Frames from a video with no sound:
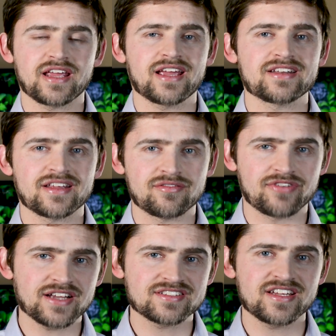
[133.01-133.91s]
and
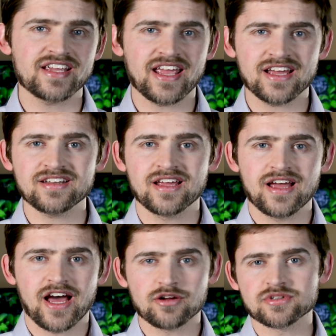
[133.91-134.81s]
investing, and
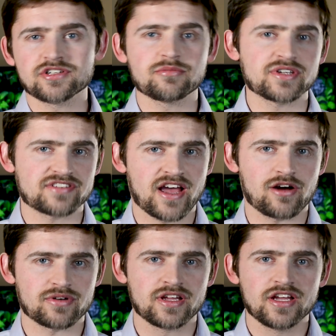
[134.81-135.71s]
I don't want you to miss
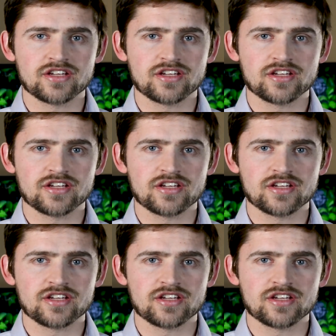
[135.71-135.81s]
out.